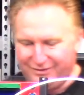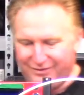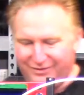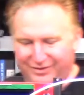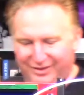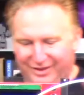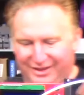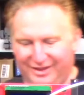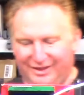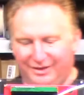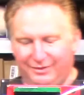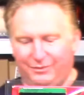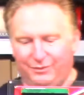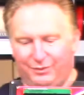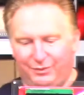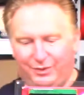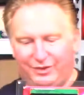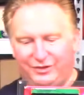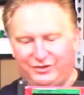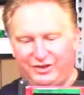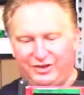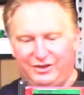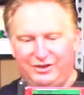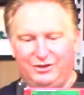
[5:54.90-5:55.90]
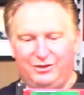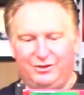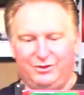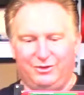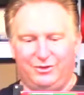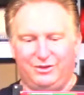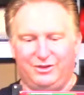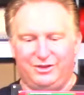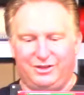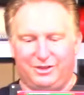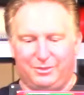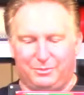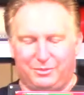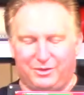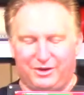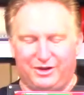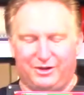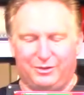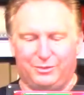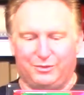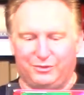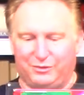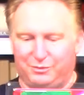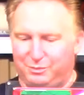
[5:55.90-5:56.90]
And then once I knew the
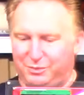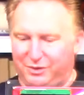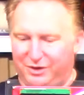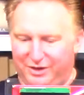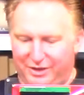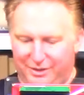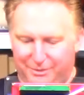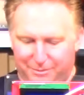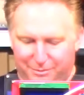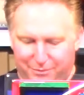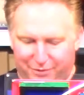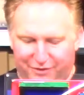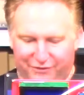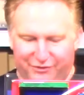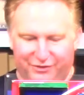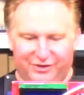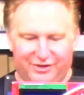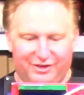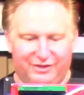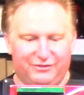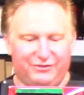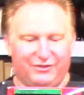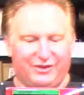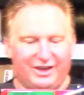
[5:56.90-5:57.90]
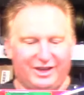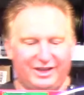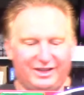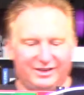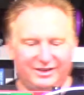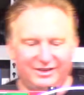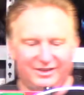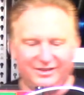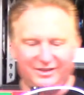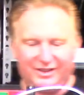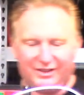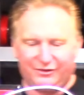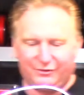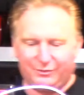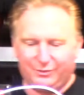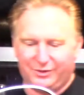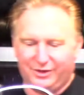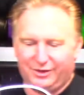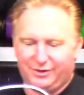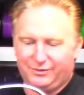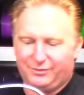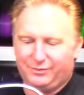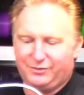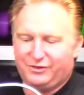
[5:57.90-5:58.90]
printer was printing perfectly fine, that's
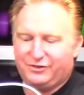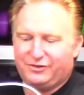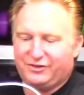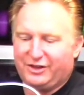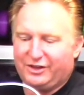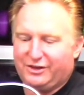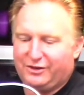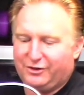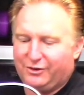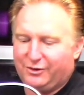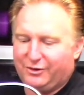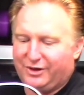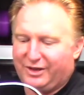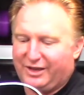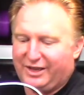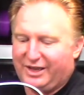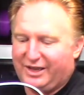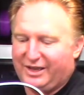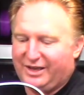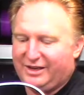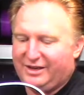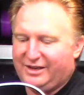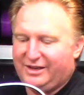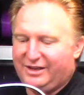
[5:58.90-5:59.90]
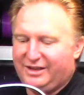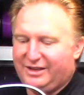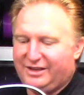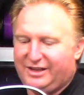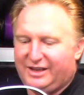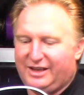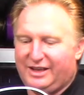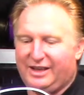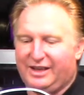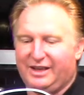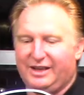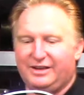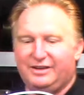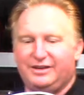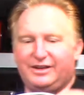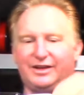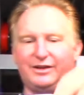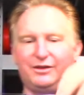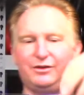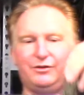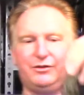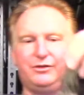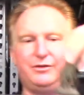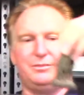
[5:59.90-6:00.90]
when I decided to go ahead and
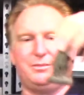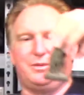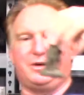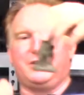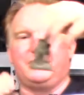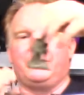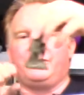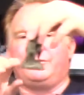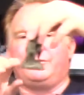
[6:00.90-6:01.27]
download the model